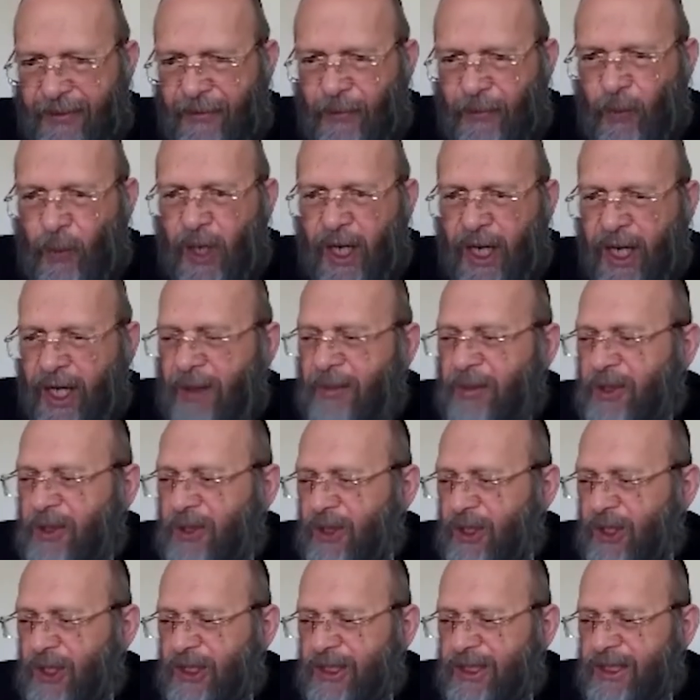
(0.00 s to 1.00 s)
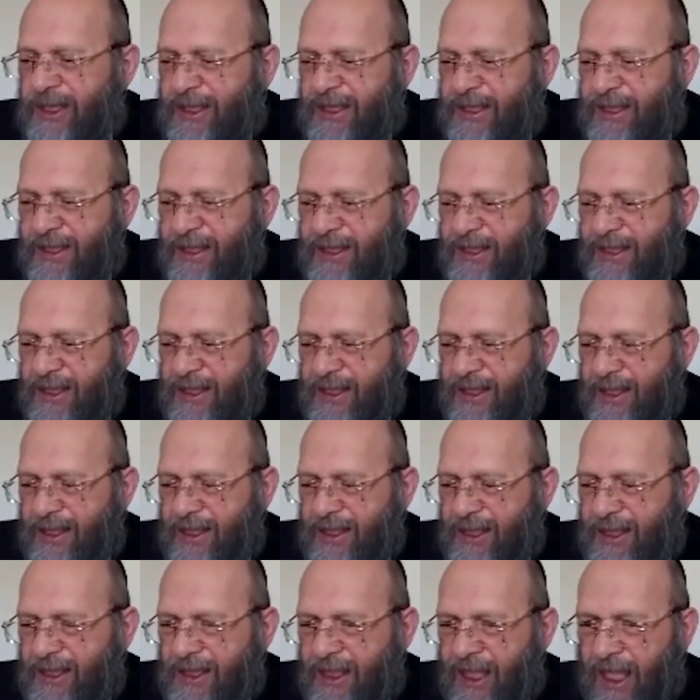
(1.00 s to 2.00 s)
Why? Because
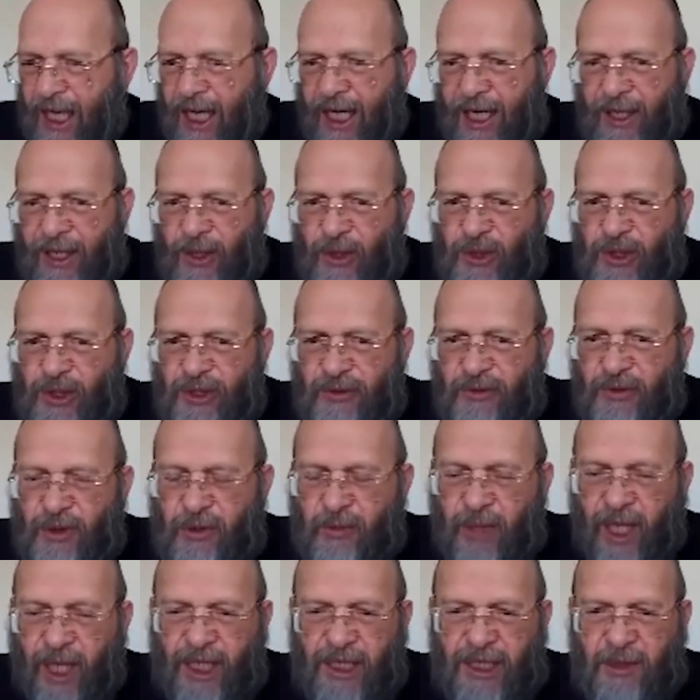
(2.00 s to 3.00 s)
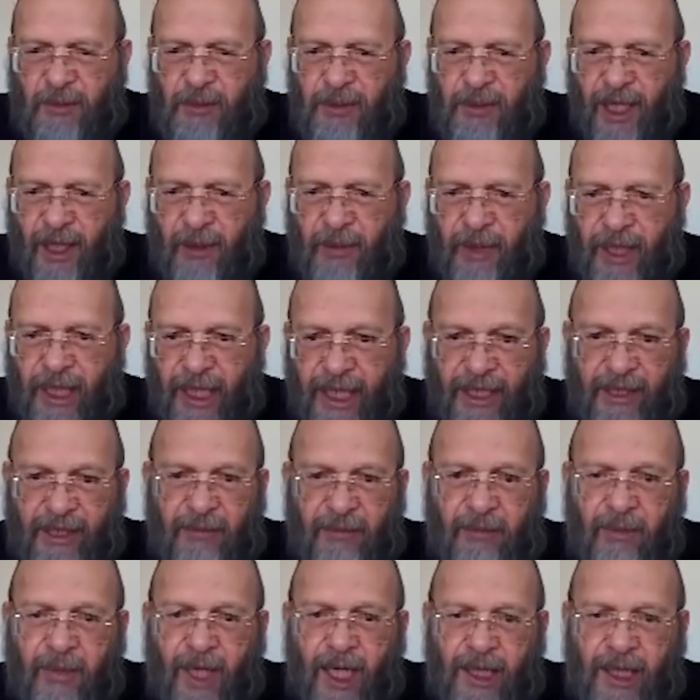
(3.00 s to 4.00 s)
Now, if you multiply by any
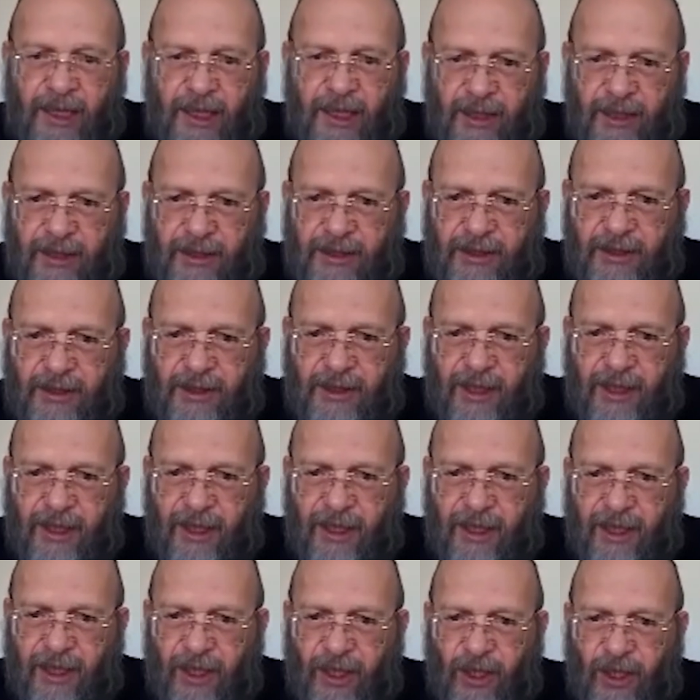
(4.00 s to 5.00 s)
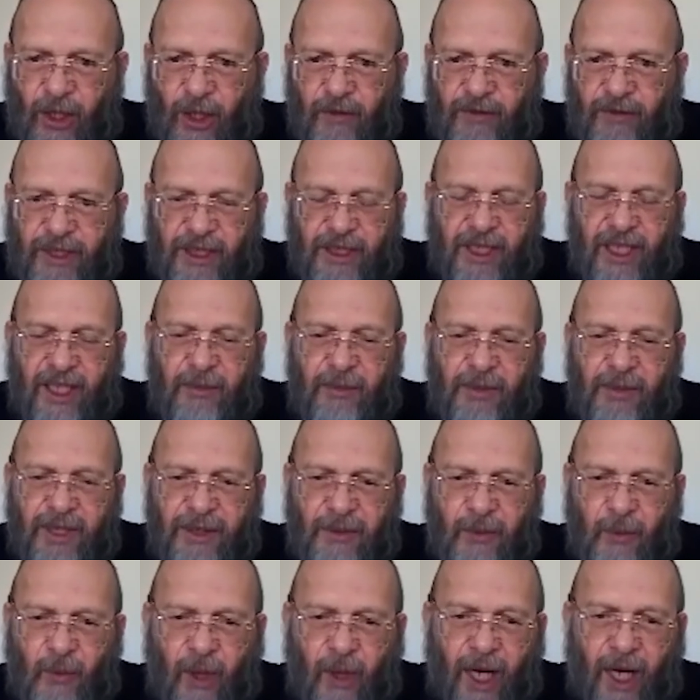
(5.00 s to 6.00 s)
matrix of
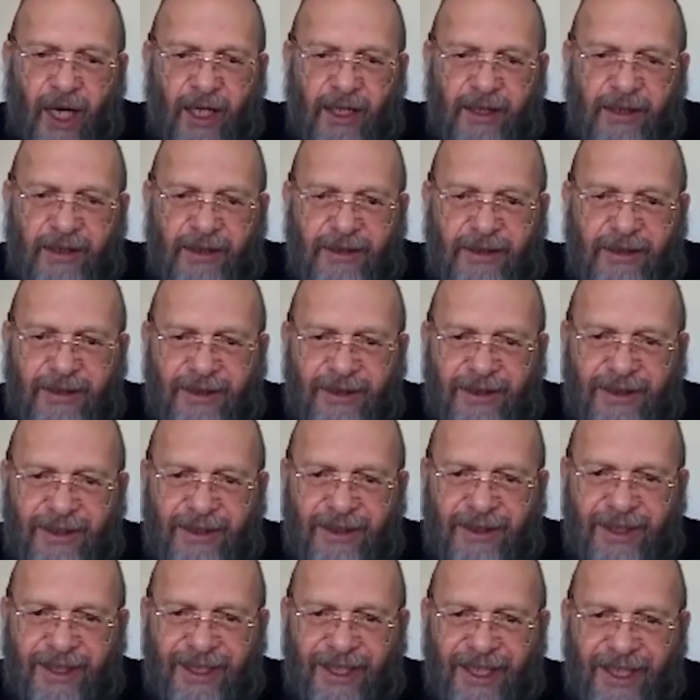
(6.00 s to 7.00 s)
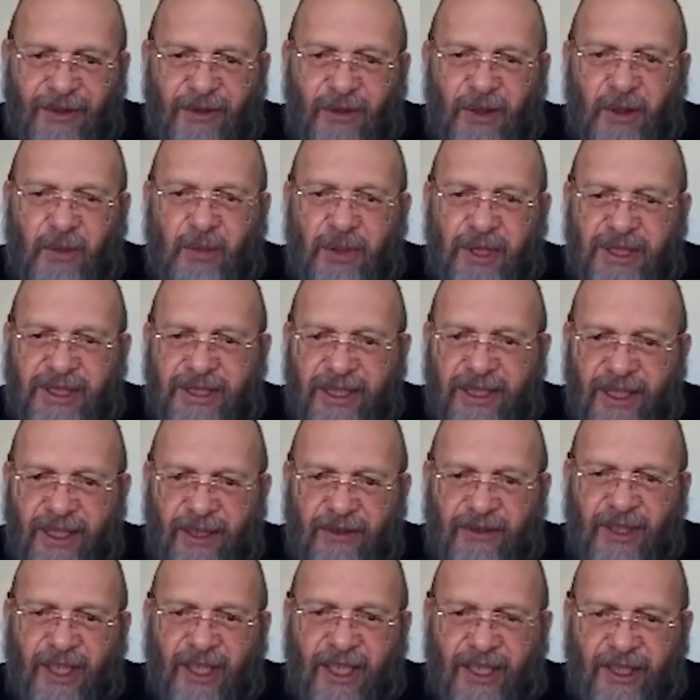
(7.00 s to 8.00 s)
determinant 1, it will
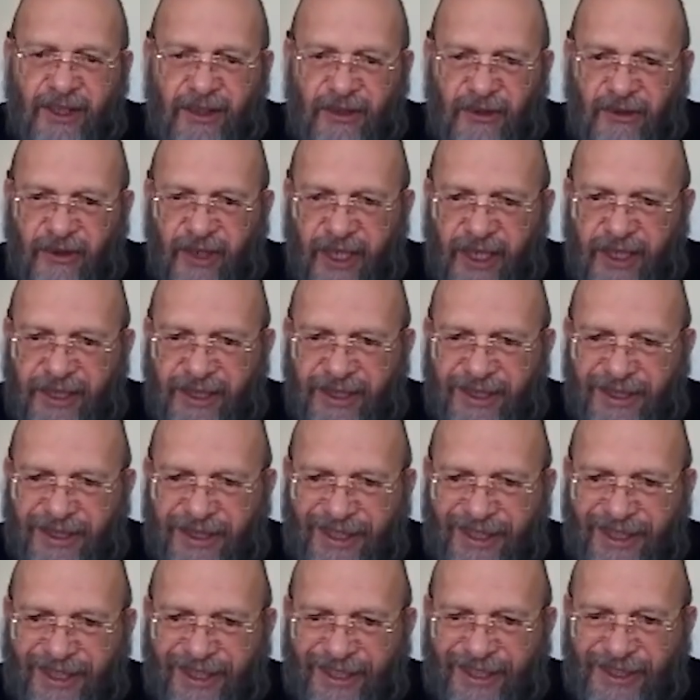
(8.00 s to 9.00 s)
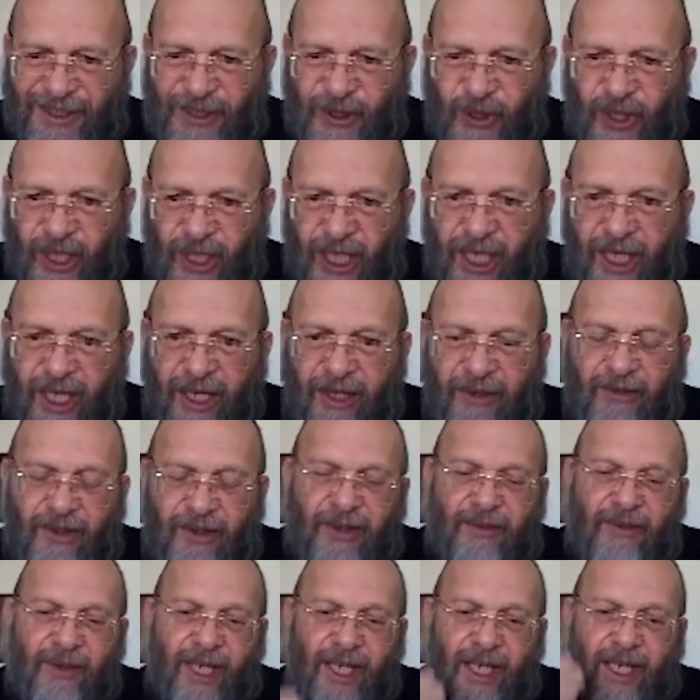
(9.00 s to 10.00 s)
preserve the interval. So you have
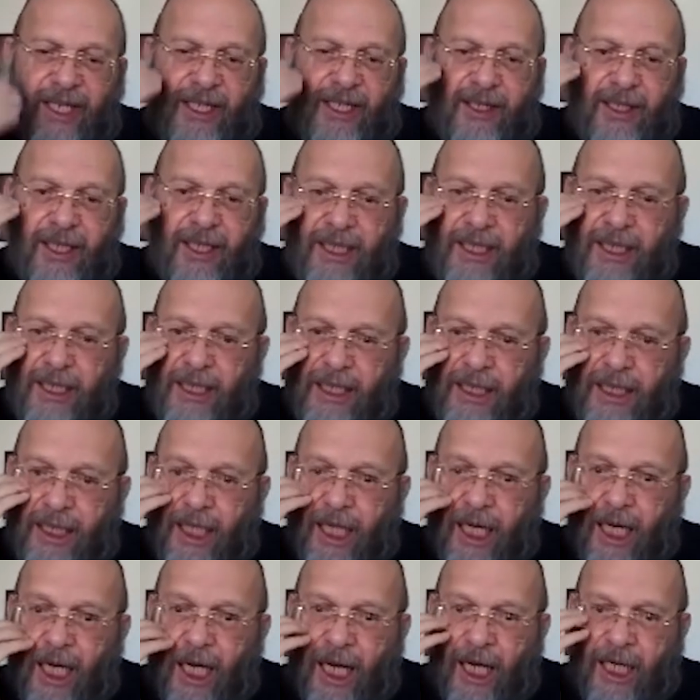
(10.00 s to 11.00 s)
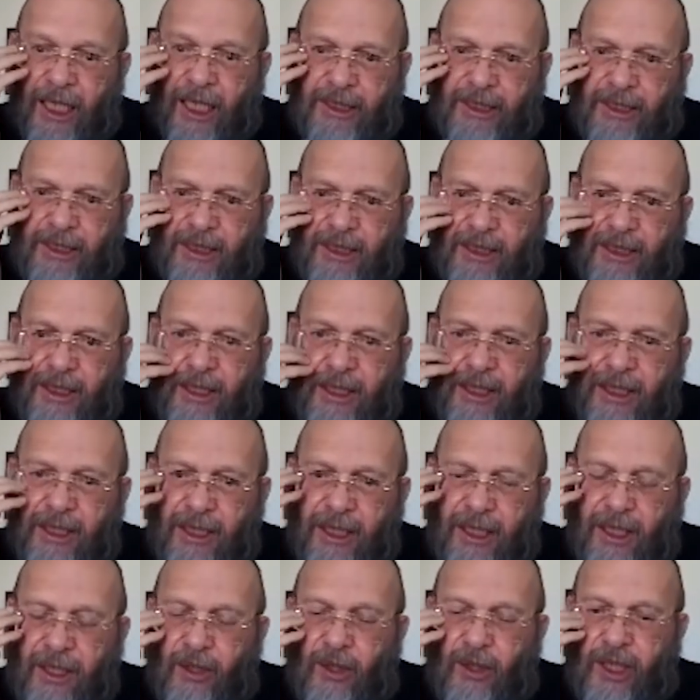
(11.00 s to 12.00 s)
a very large
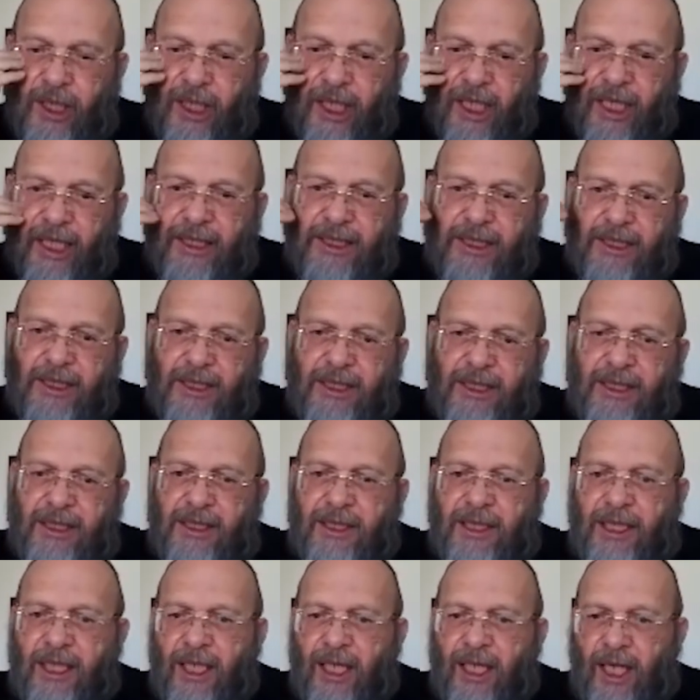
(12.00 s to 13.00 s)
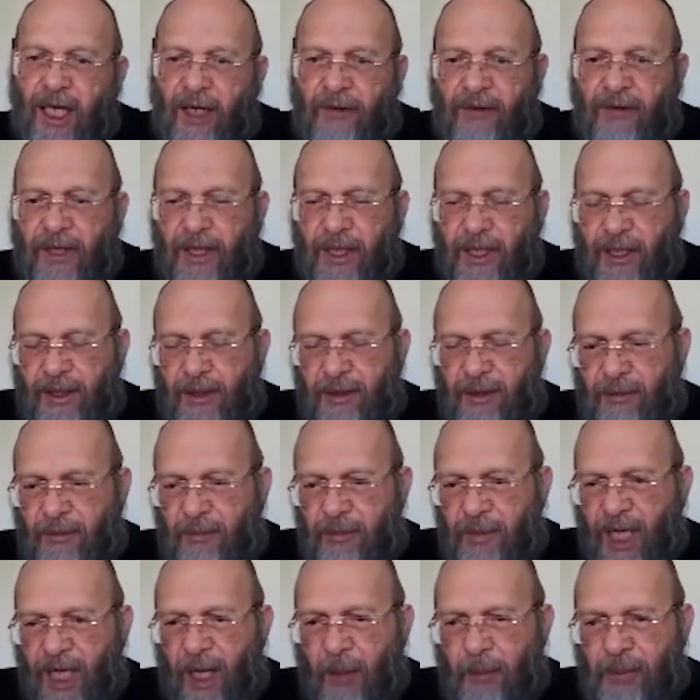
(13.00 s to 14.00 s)
collection of
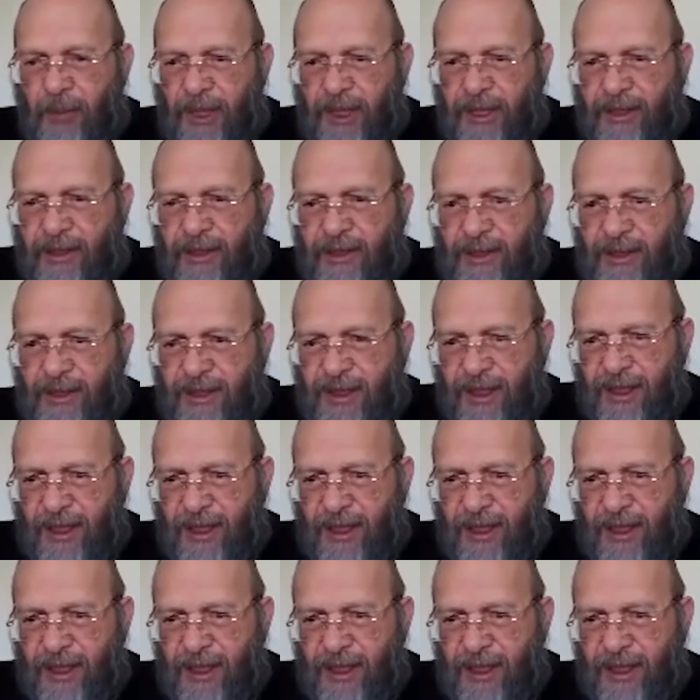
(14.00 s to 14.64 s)
mappings